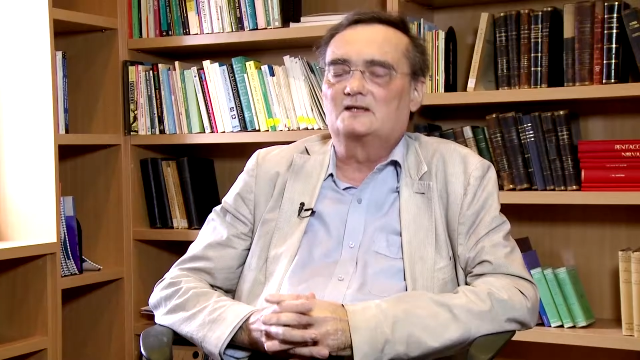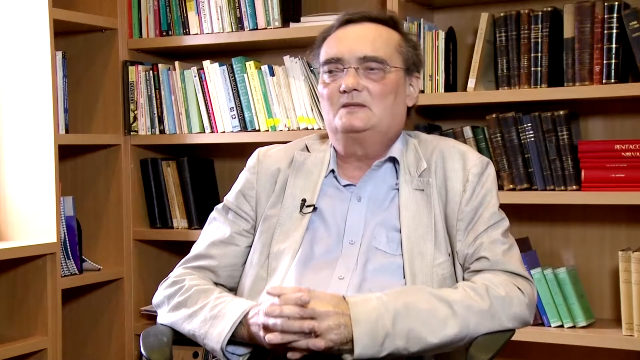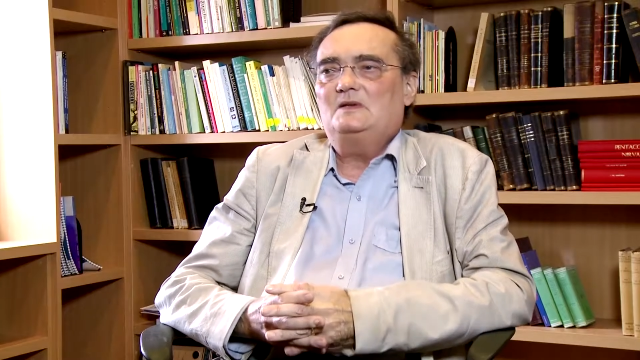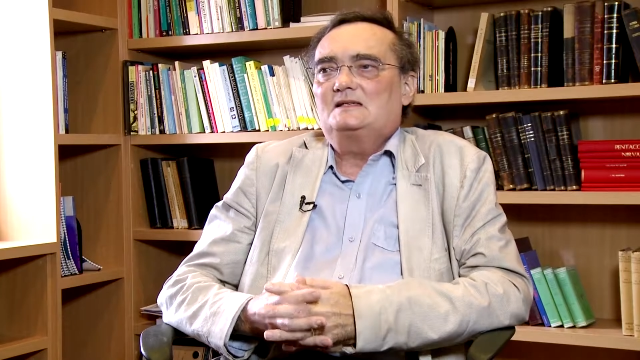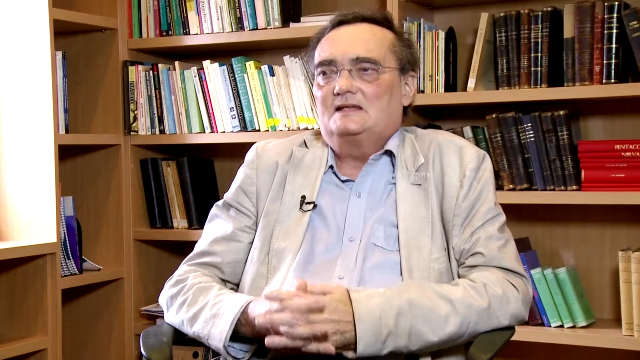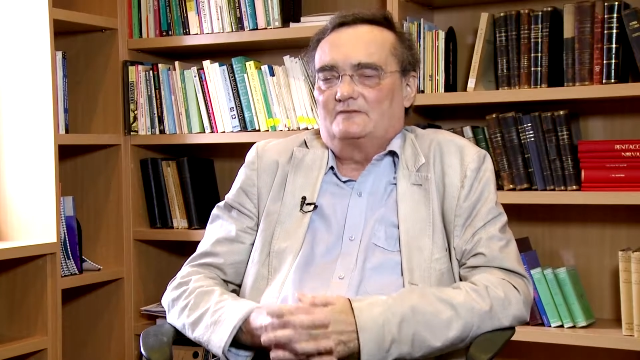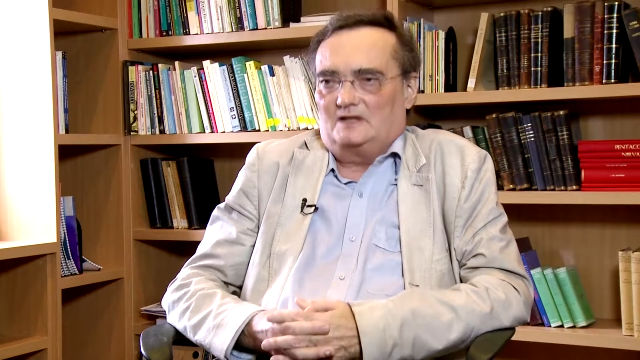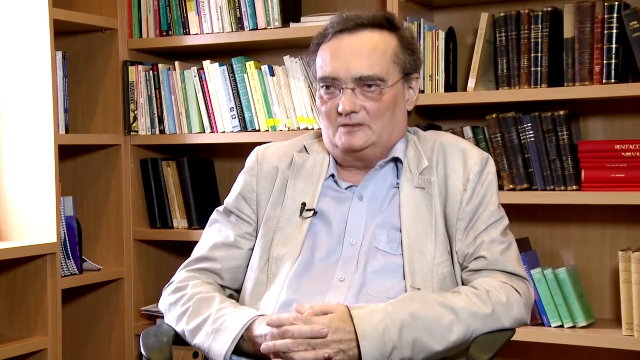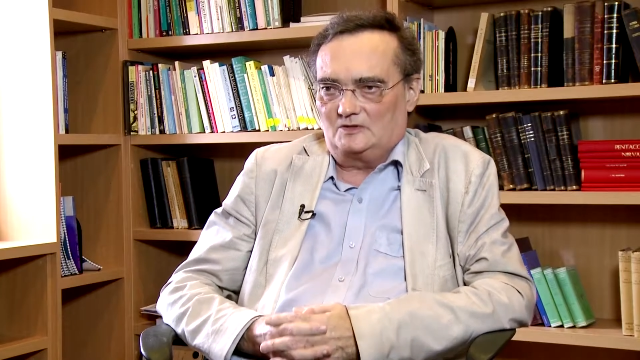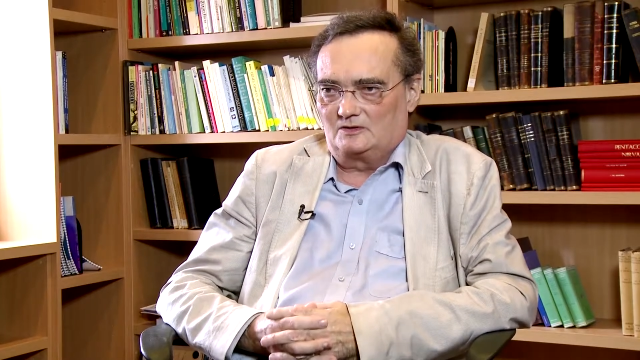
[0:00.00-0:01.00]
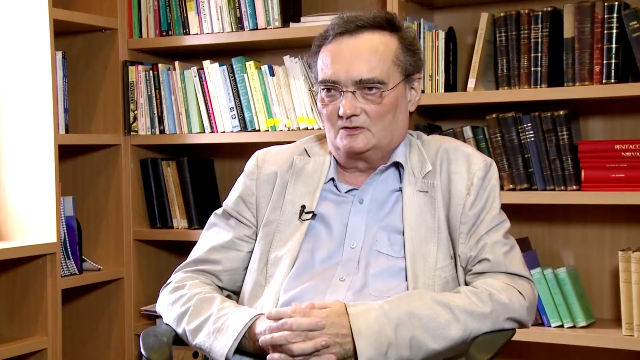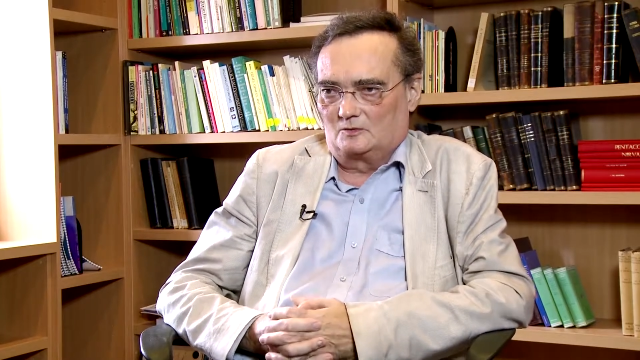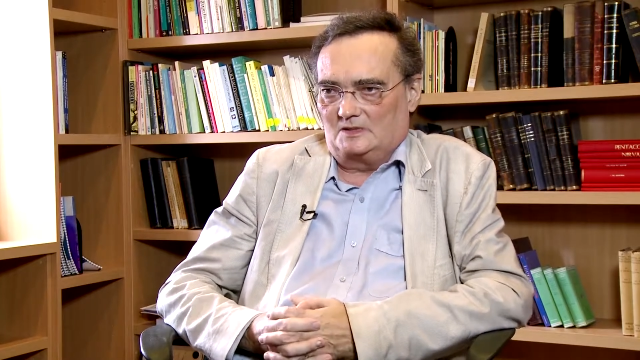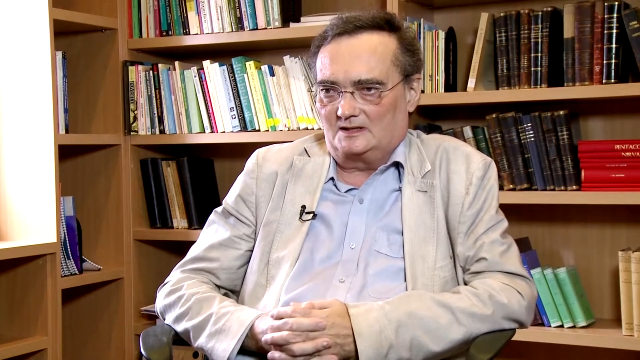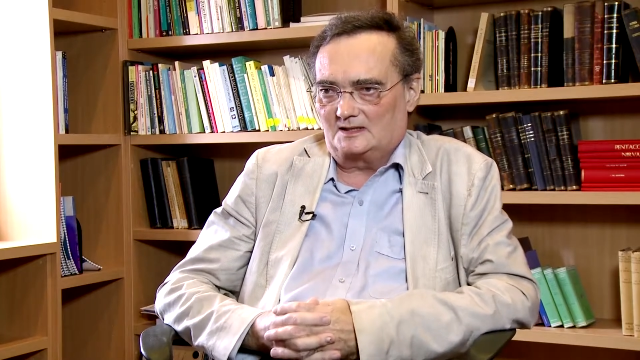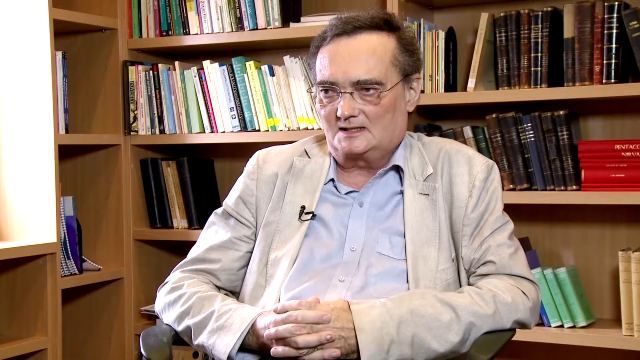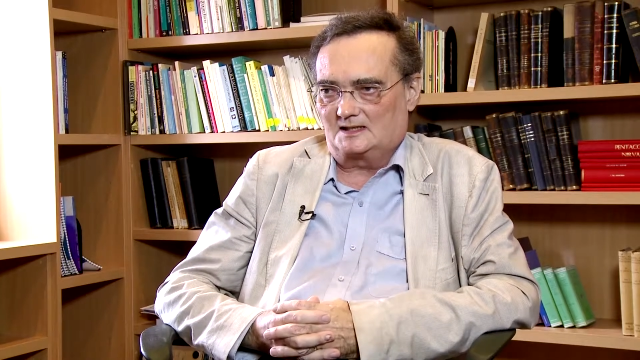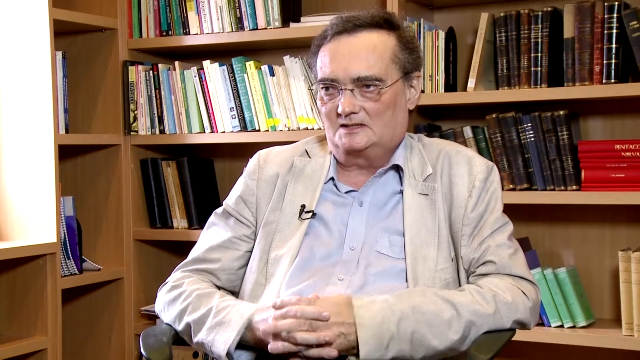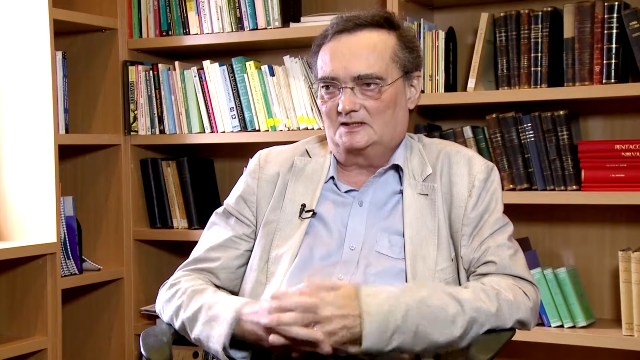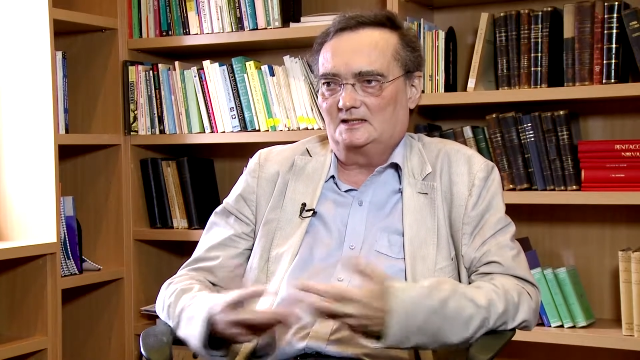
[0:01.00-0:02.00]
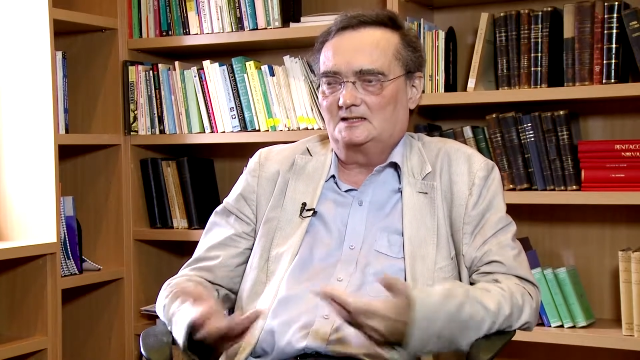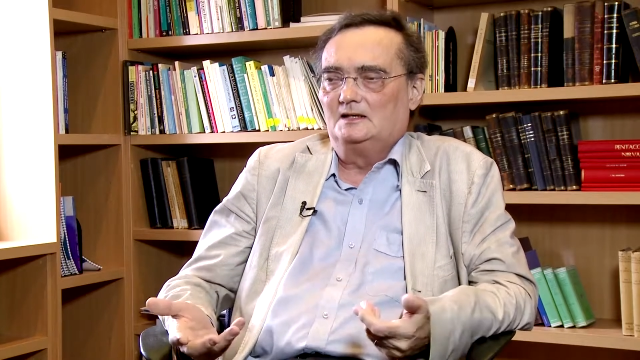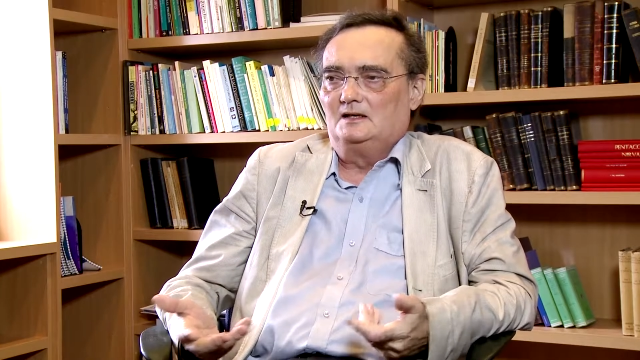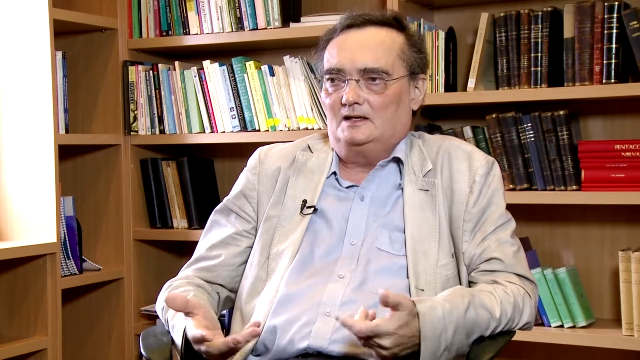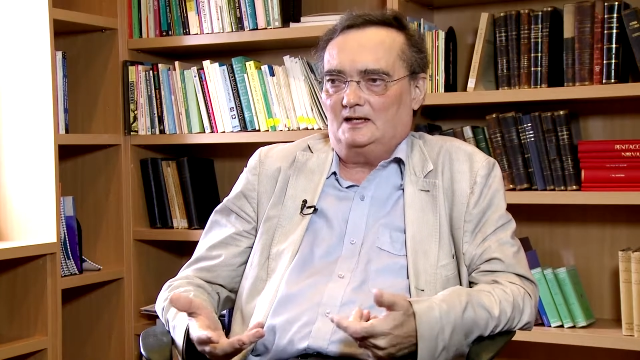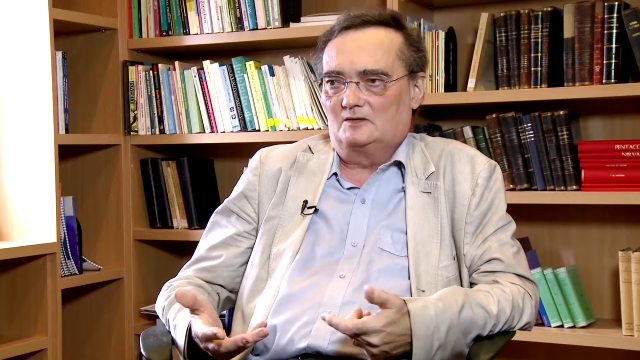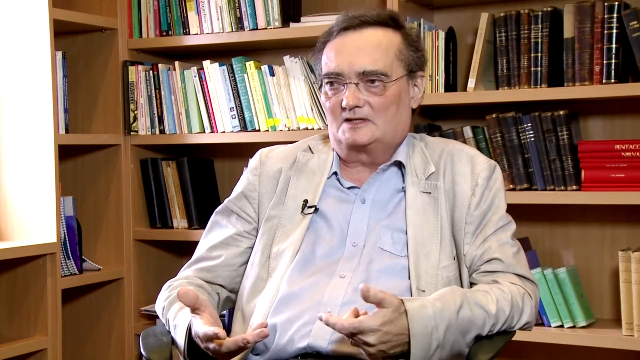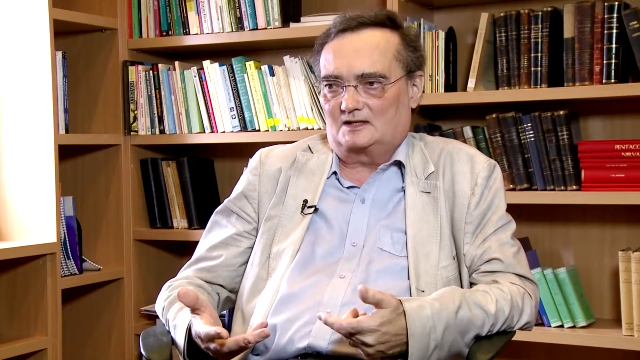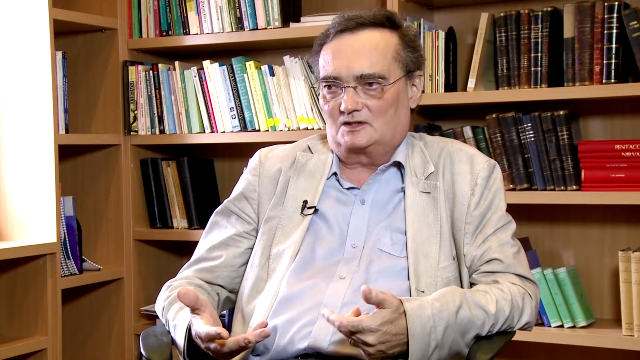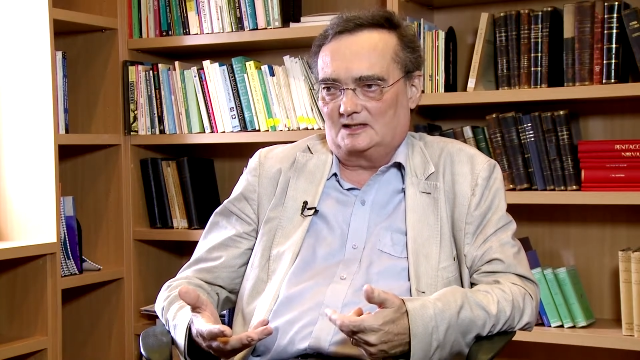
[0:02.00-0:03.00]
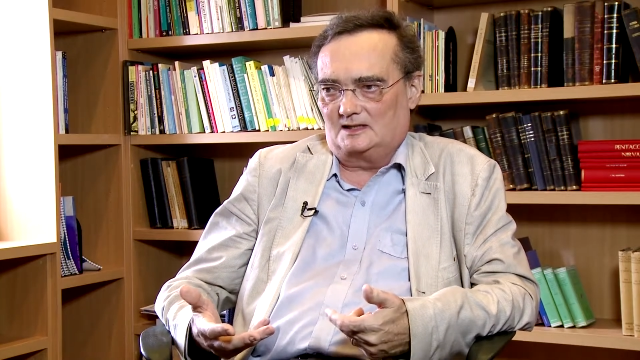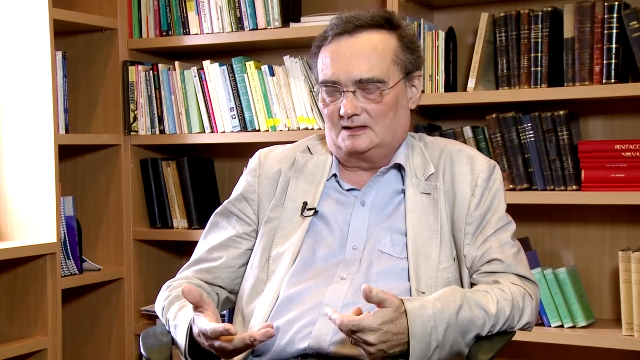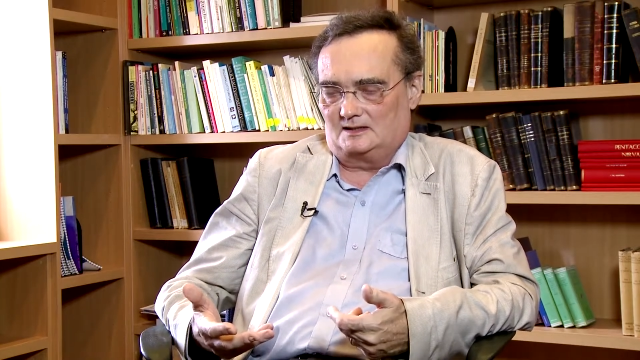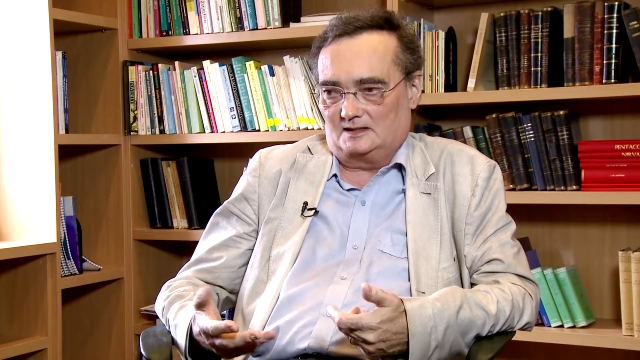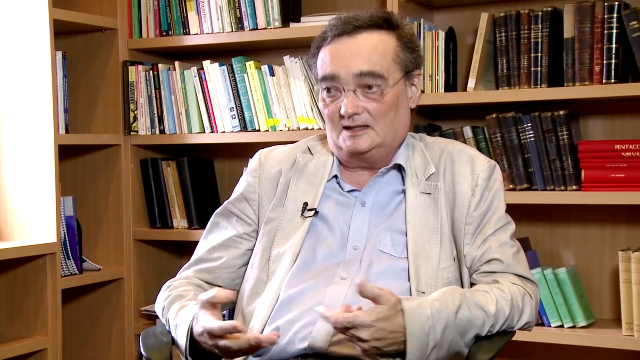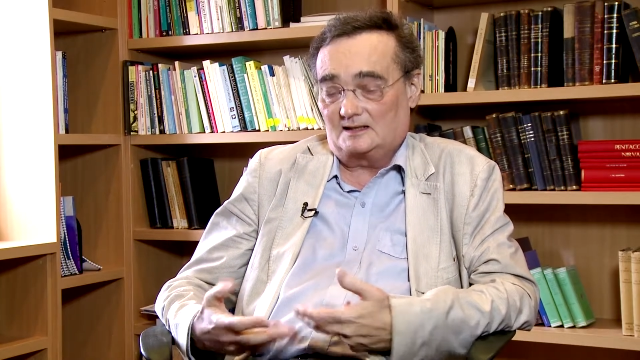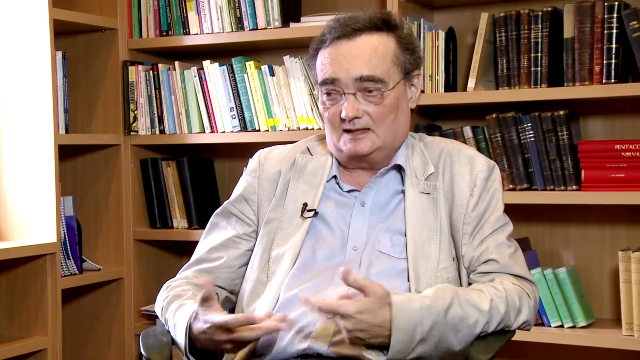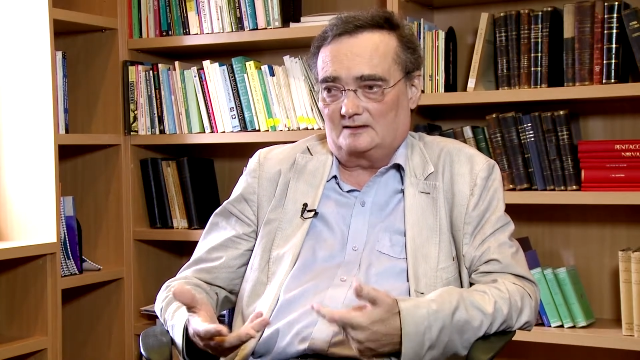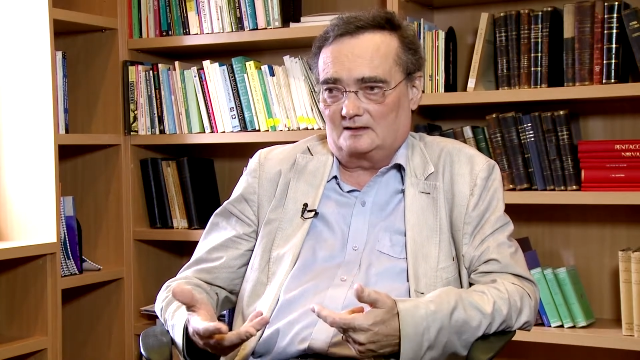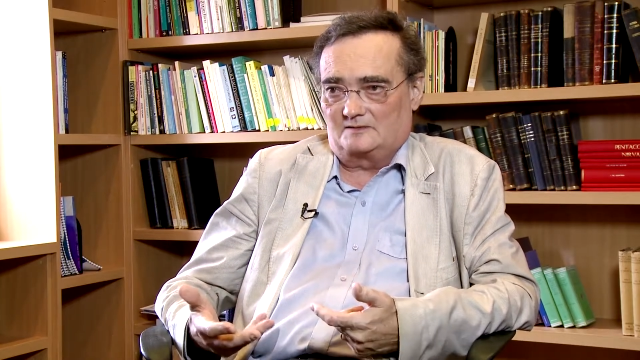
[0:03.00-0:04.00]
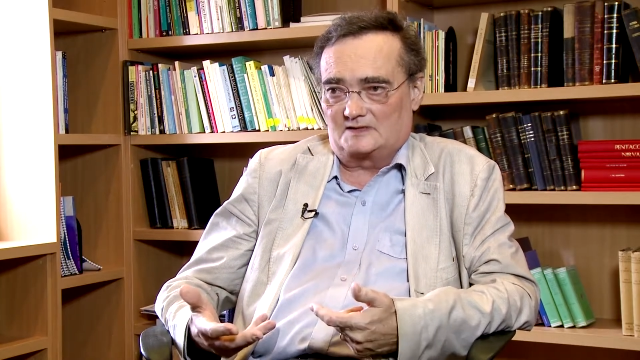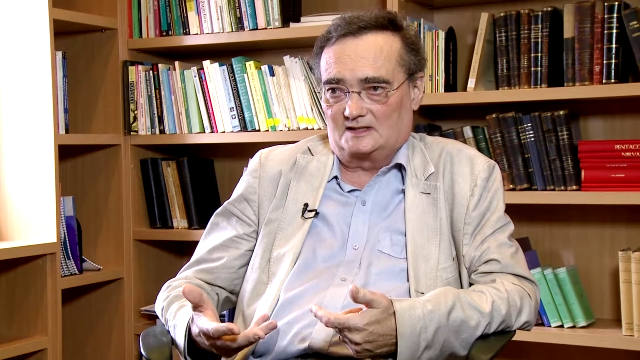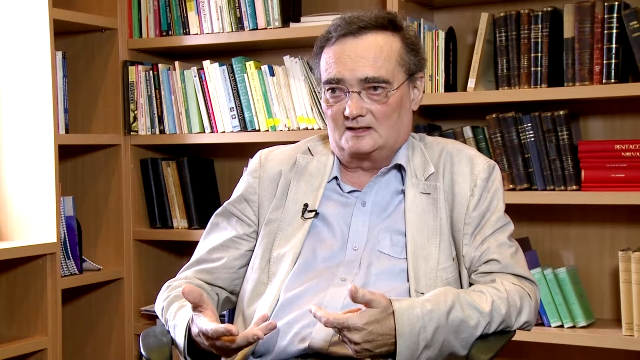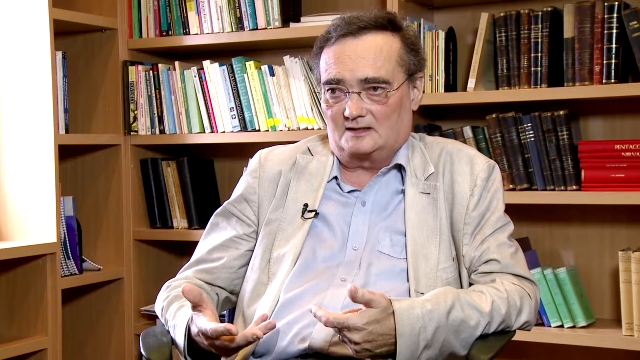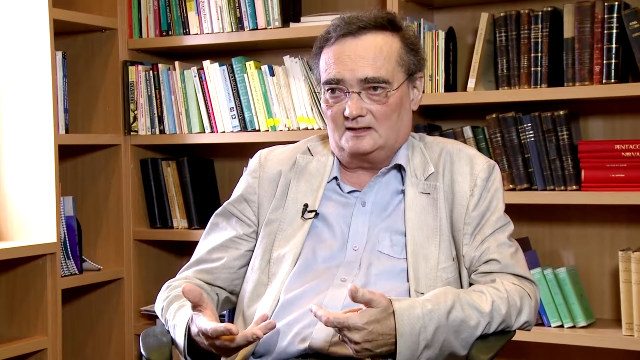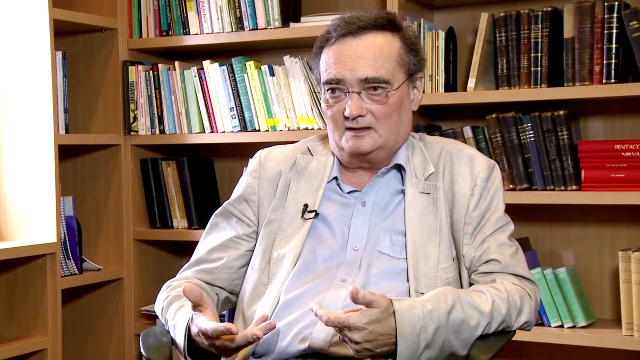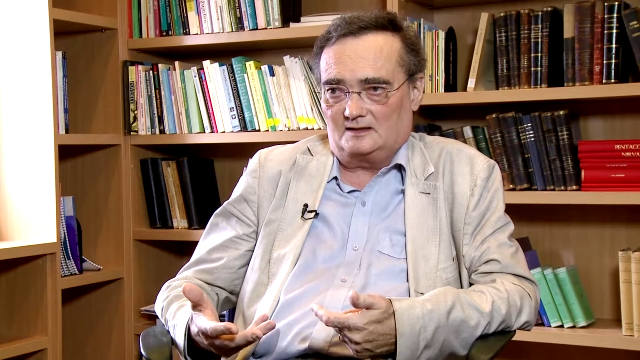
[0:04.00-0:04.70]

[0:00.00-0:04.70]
The best thing for him to do would be to discuss, because he was actually in a Catholic facility.